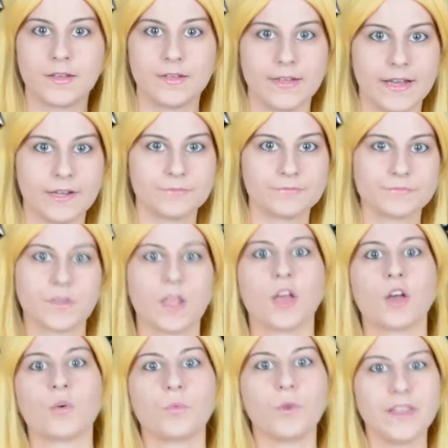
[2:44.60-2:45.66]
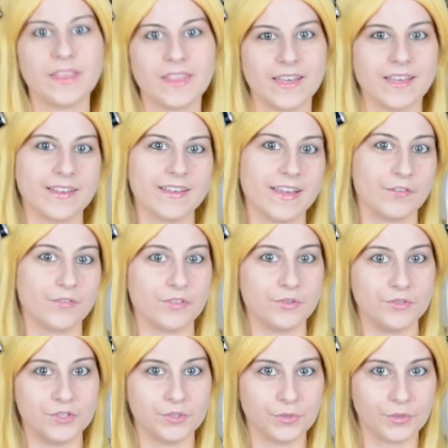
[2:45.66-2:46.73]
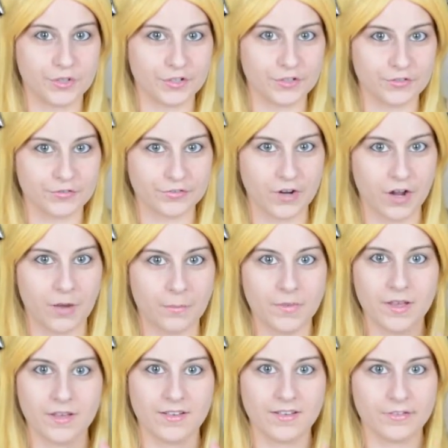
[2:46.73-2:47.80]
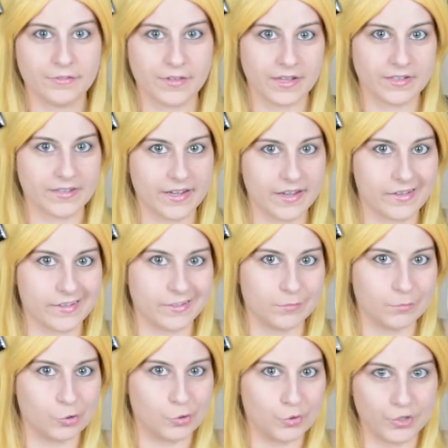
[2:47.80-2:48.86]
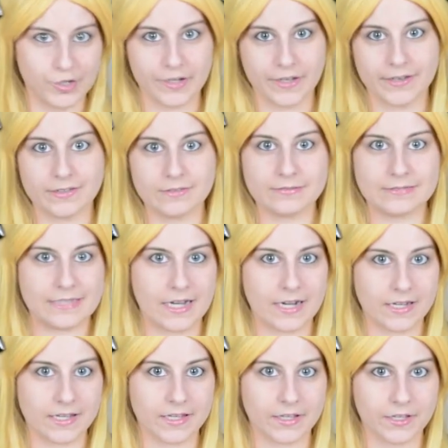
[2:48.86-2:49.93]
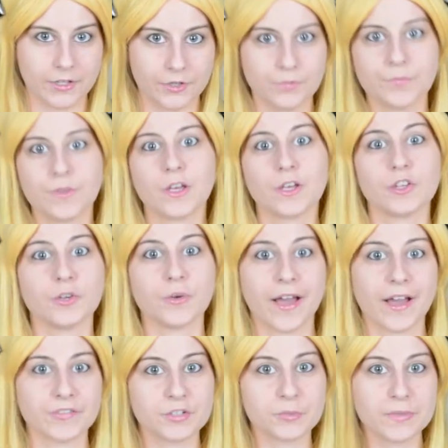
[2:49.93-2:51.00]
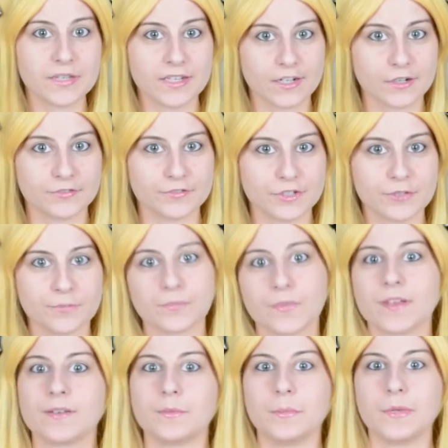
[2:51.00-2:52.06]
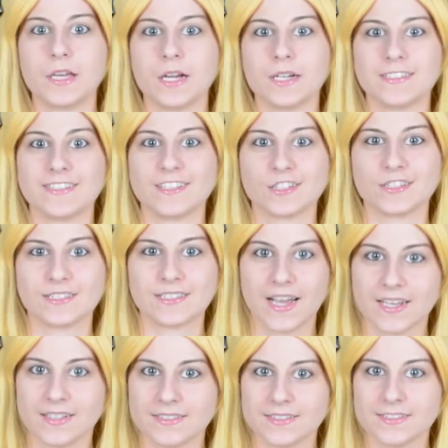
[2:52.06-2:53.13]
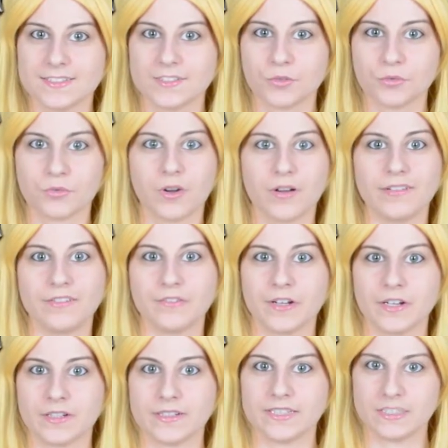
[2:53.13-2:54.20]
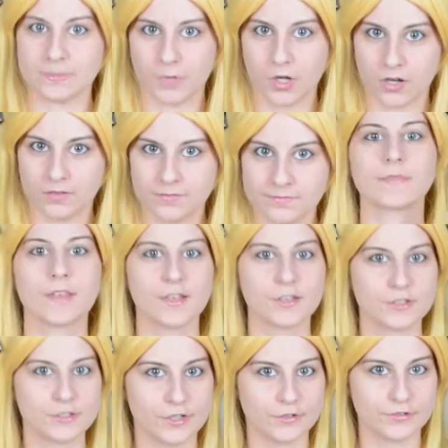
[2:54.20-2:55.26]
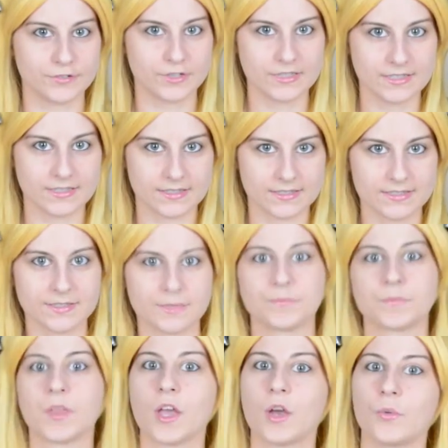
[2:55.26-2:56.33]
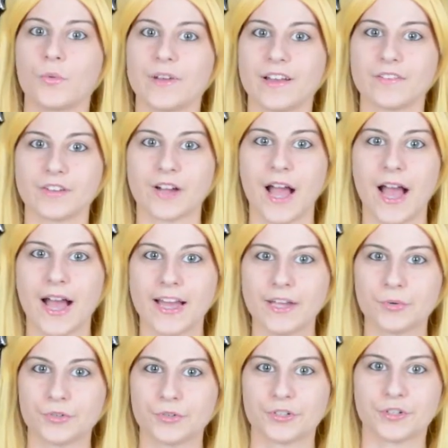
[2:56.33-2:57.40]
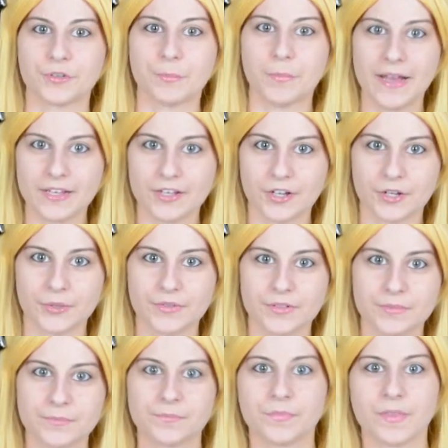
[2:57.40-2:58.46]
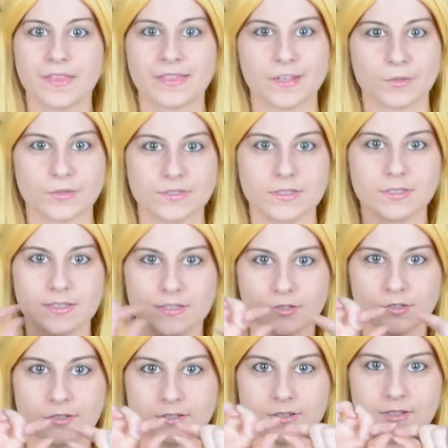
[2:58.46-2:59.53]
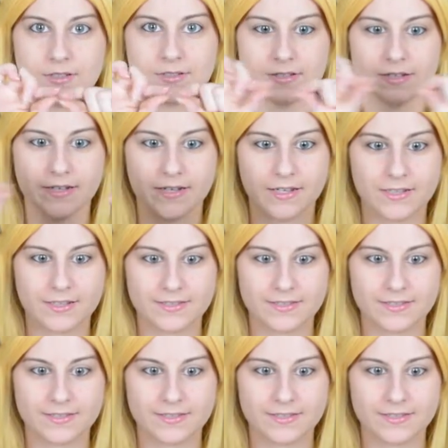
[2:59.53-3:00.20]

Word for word: Now, one thing, if you do order from fantasmagoria.eu, you have to be careful because their sizes run very small. So for instance, whenever I ordered my coat, there was a little like